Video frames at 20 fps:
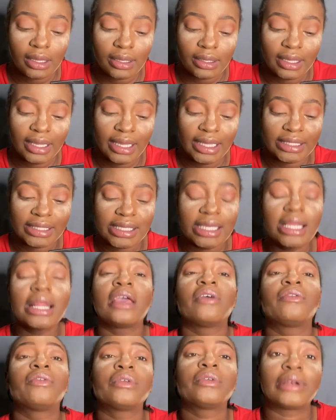Is it
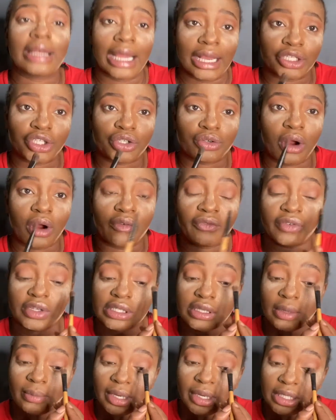even natural for
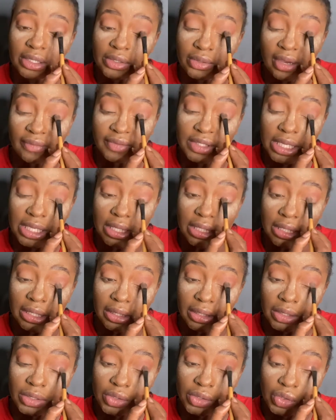somebody to have
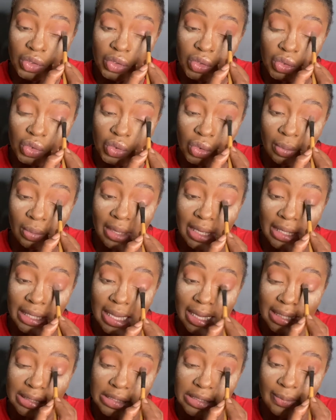taken so many
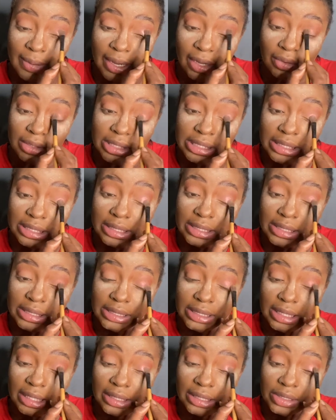antibiotics
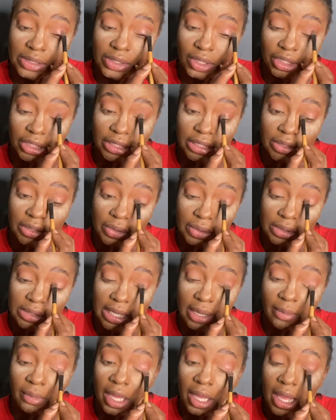in such little
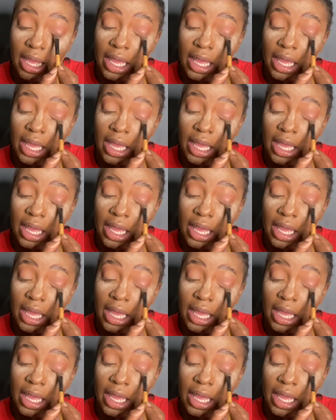time?